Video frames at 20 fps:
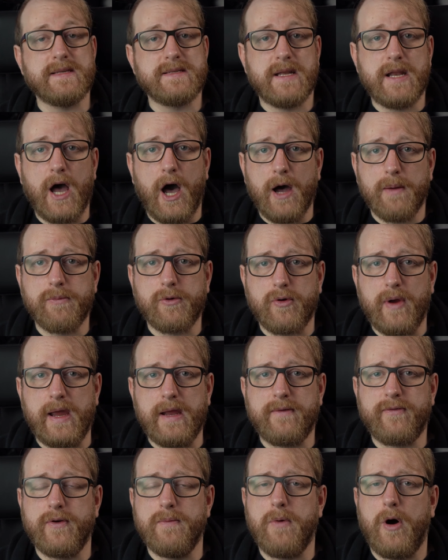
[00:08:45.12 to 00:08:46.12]
as an
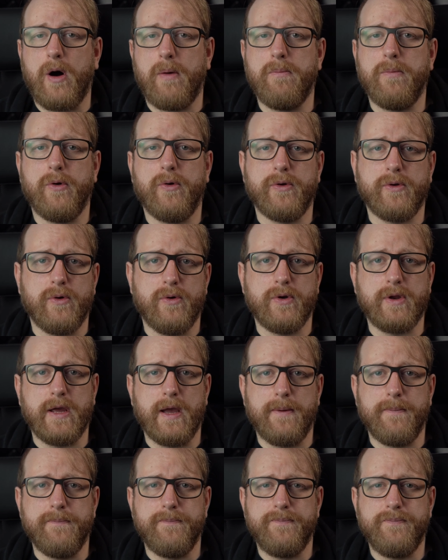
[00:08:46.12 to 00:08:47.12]
upgrade from onboard
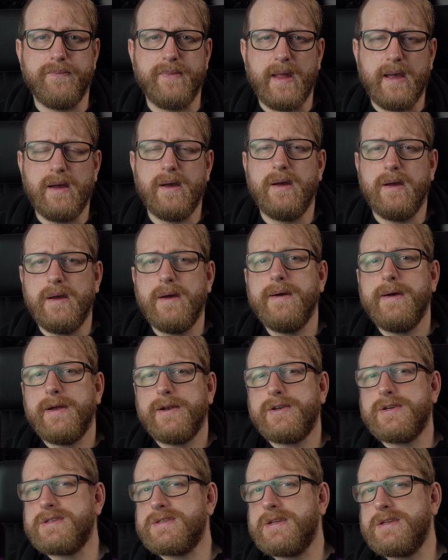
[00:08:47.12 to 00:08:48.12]
audio.
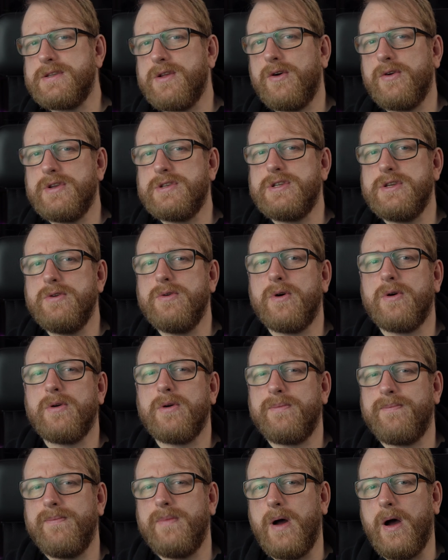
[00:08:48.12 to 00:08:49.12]
Just as long as
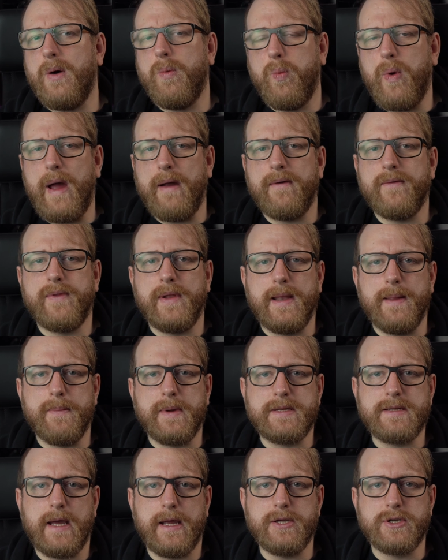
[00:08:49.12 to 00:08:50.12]
you're aware of the
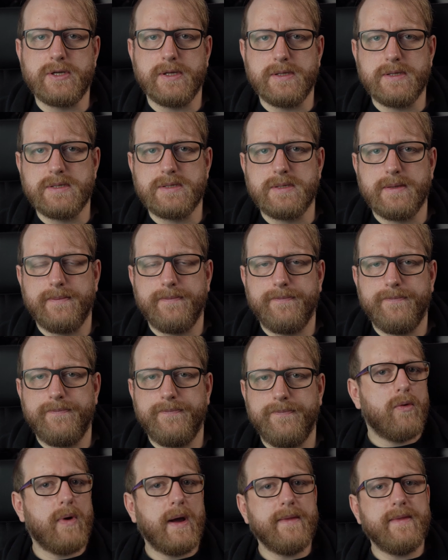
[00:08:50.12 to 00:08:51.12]
limitations.
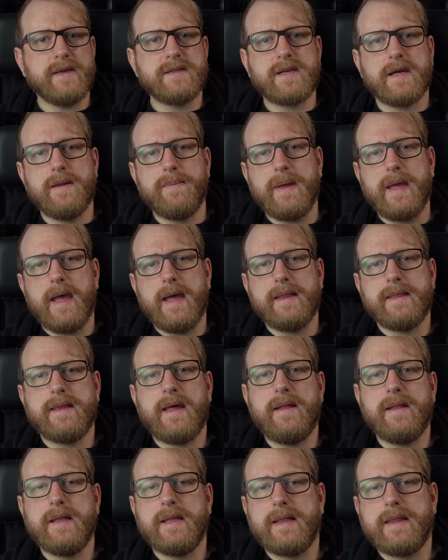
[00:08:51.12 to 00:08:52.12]
Right, that's going to be it
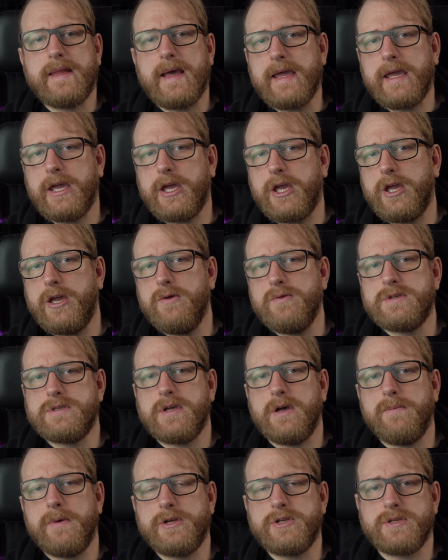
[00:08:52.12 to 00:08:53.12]
then. Thank you
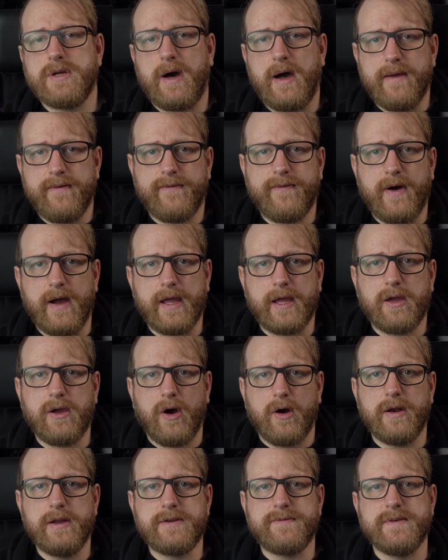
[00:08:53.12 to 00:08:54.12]
so much to Hifi
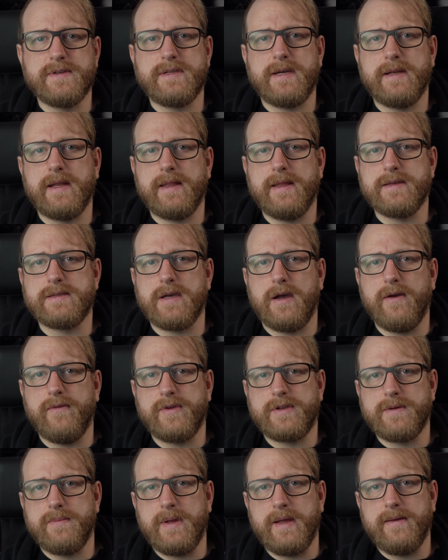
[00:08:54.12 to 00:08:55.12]
College for sending this
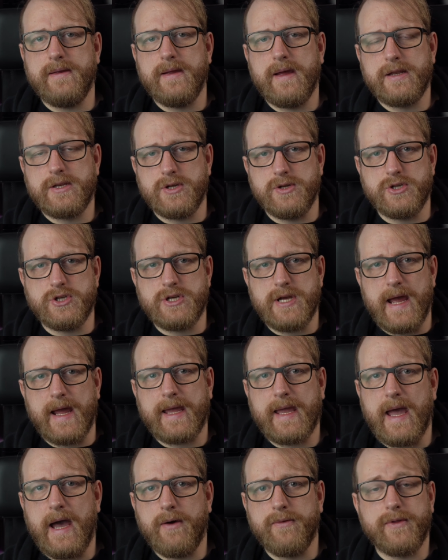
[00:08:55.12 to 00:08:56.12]
over to me to
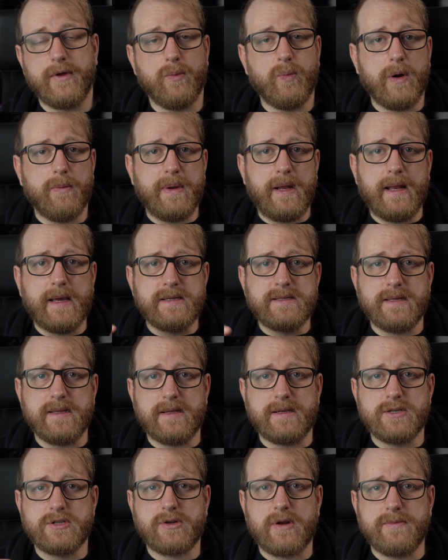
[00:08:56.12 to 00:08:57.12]
check out. There will be links in
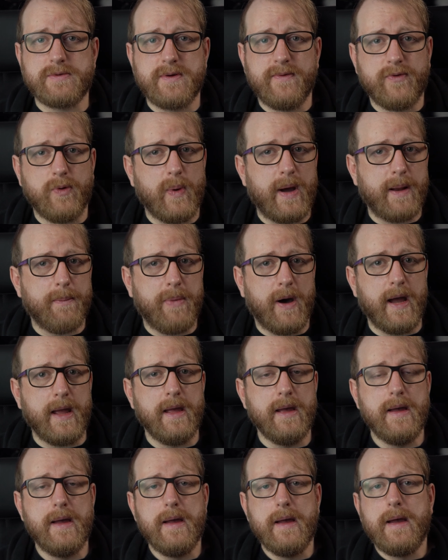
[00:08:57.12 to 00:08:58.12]
the description for where to buy.
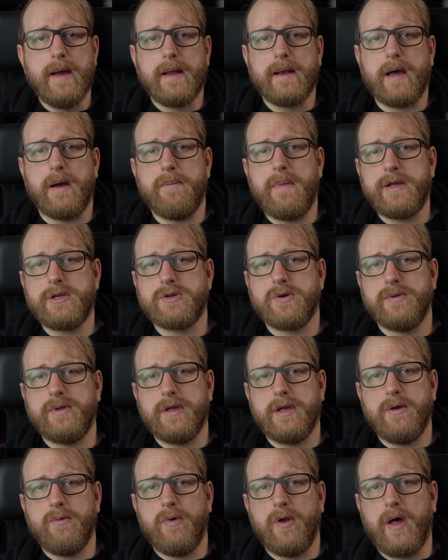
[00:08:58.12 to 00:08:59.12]
Now make sure
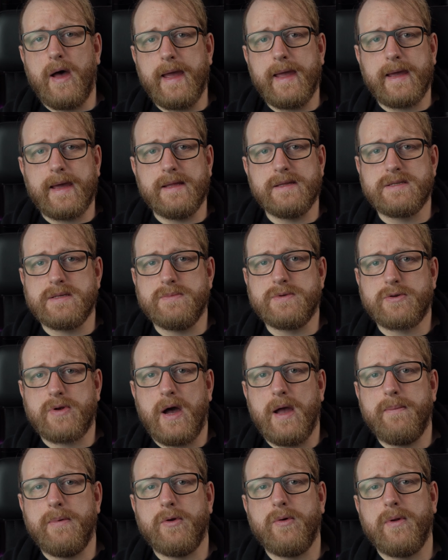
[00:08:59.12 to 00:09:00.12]
that you like and
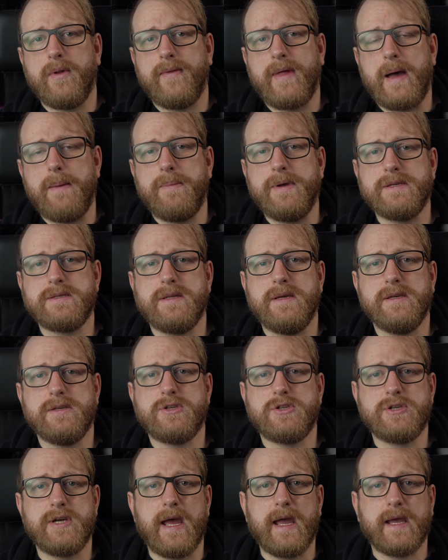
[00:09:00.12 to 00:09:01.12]
subscribe and all of that
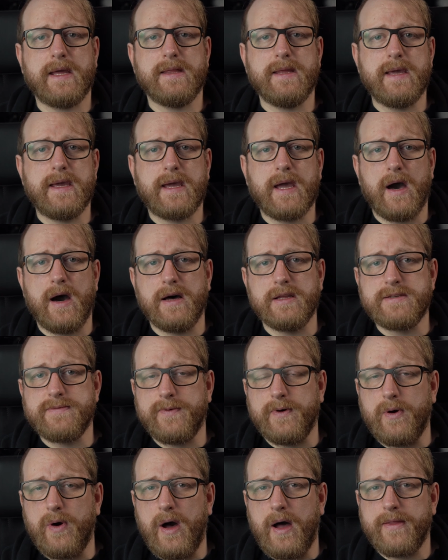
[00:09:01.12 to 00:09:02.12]
business. Check the cards
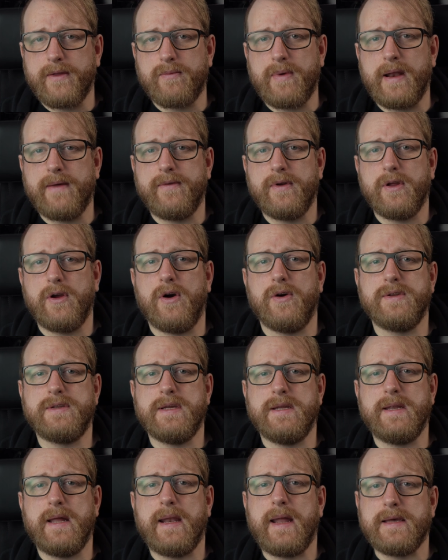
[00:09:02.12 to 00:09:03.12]
for other relevant
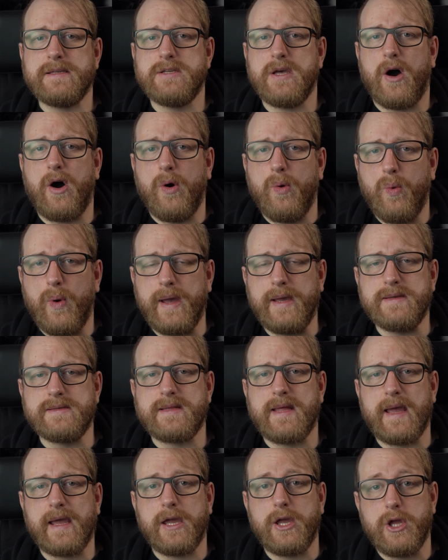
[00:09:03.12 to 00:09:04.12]
content, and as always,
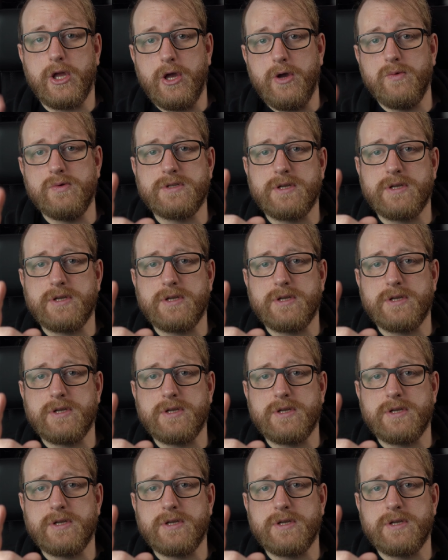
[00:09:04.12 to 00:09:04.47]
thank you